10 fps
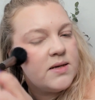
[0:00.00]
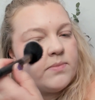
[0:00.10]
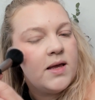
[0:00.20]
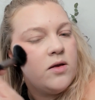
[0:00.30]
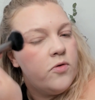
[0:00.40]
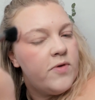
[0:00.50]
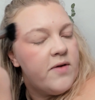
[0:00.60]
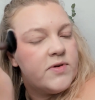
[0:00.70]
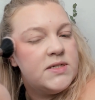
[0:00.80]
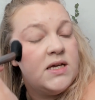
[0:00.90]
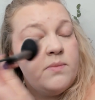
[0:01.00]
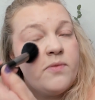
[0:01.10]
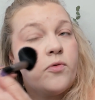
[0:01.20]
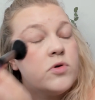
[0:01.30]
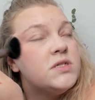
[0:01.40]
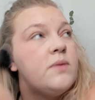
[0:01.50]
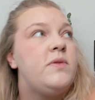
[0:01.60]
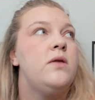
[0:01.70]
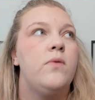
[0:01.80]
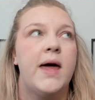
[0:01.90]
something you've never seen before,
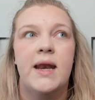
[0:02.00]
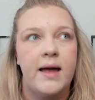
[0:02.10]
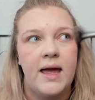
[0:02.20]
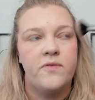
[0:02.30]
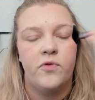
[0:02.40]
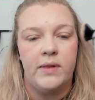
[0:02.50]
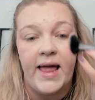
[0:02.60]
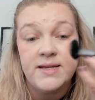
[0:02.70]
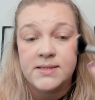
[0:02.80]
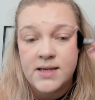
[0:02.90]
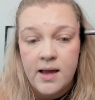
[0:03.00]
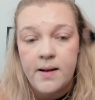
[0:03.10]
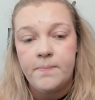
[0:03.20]
something you cannot get for less?